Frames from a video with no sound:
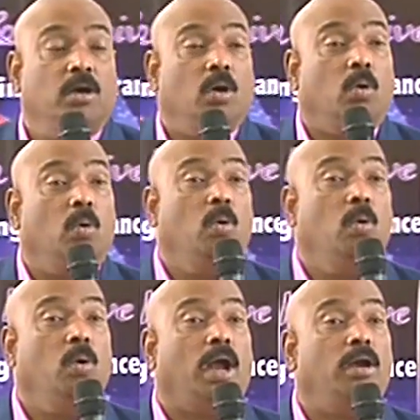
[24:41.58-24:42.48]

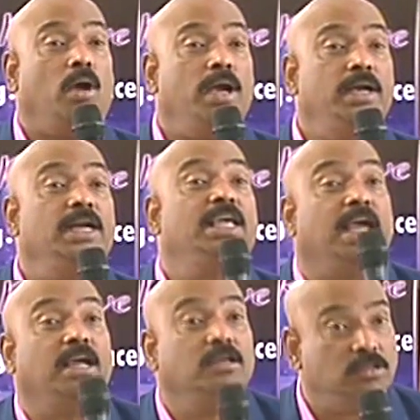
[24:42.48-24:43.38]
who anointed
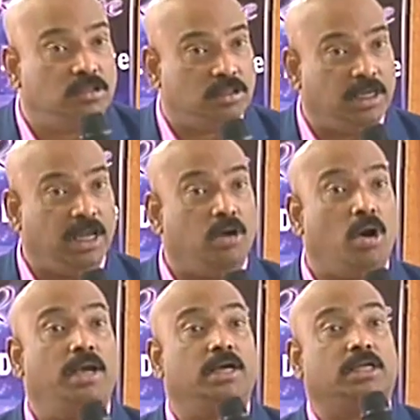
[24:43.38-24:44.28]
kings. He
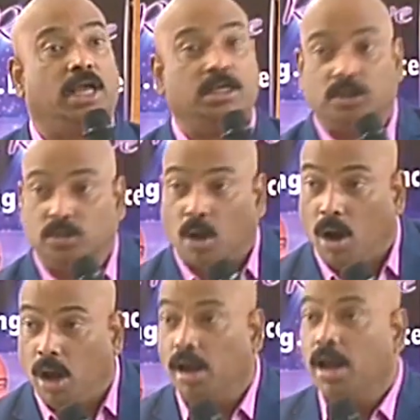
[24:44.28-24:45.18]
anointed King
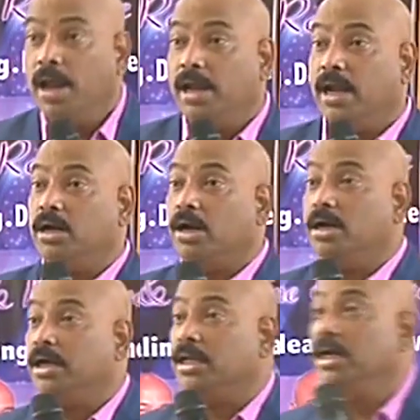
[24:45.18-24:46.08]
Saul. He
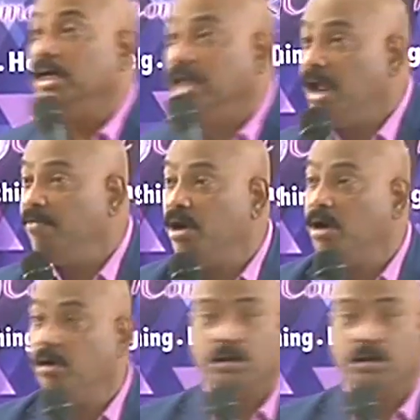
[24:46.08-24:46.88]
anointed King David.